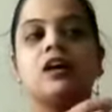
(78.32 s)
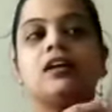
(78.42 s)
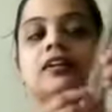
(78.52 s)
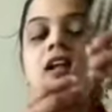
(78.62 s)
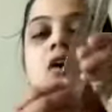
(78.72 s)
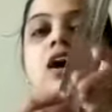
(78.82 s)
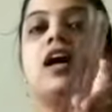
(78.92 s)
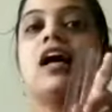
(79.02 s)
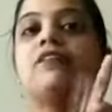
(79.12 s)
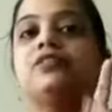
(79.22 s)
Now I
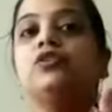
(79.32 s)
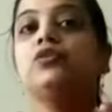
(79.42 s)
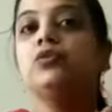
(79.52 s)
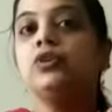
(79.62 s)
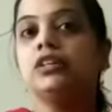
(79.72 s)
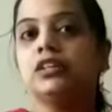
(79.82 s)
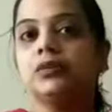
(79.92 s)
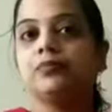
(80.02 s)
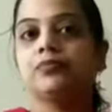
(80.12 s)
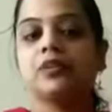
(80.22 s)
have a ruler,
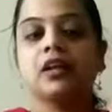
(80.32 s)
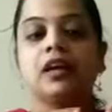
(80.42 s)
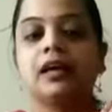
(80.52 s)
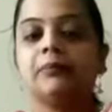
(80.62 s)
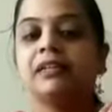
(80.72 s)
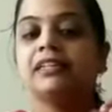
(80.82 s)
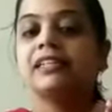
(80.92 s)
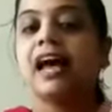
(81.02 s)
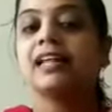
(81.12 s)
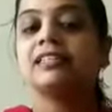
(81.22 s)
but it
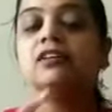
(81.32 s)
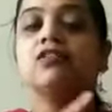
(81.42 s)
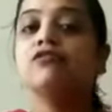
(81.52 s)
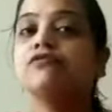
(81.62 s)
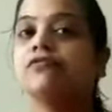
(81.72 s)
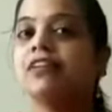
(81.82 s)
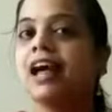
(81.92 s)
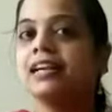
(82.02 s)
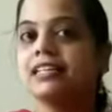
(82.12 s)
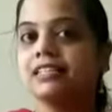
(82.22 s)
has a
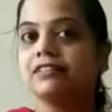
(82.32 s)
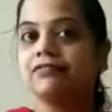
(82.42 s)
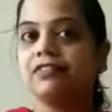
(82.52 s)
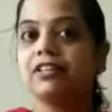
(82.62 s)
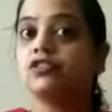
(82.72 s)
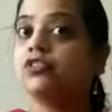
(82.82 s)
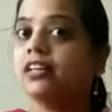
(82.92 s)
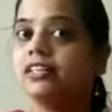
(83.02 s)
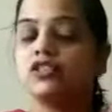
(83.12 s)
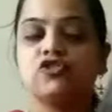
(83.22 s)
flat surface. So
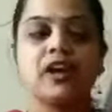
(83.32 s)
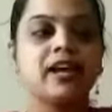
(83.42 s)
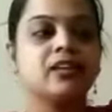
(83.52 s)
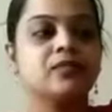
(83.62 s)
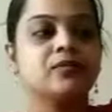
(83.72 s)
let's check.